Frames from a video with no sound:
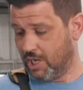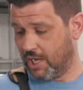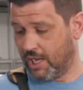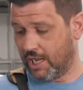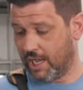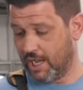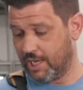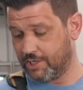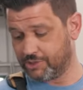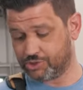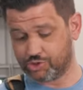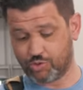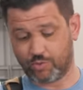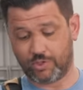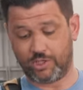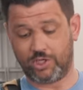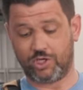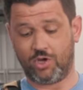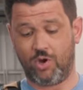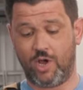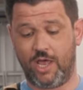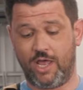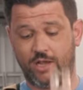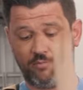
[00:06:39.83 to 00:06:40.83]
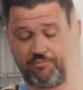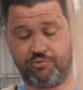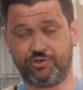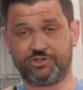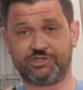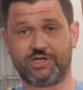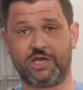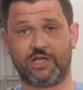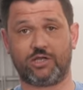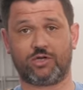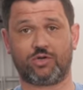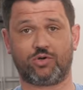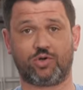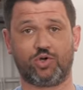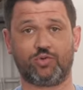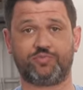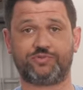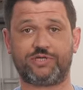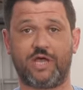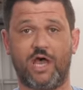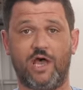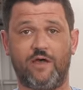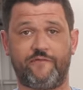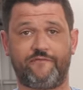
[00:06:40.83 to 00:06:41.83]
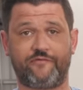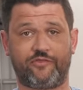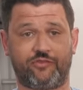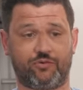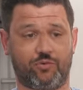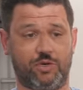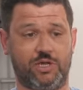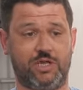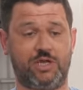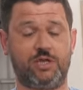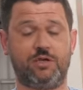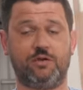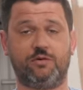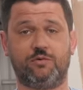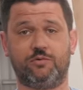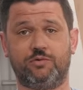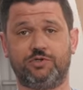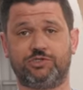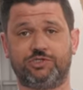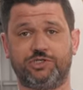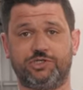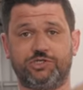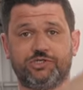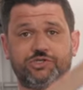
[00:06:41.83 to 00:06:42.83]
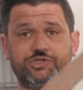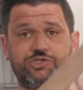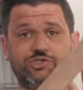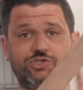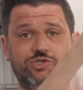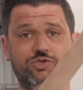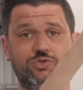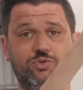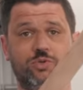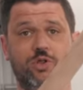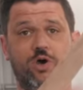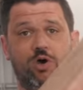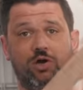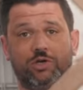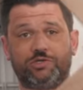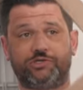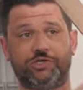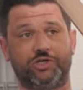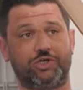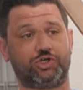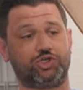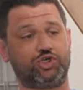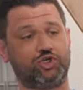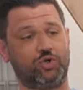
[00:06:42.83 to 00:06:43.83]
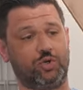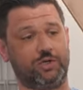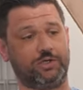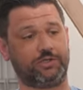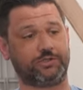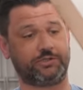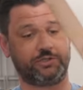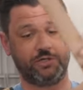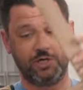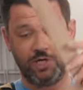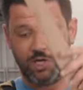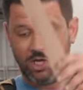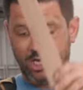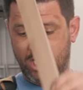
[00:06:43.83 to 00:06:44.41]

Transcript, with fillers: Uh, so we're gonna go ahead and put together groups of three, which is two longs and a short.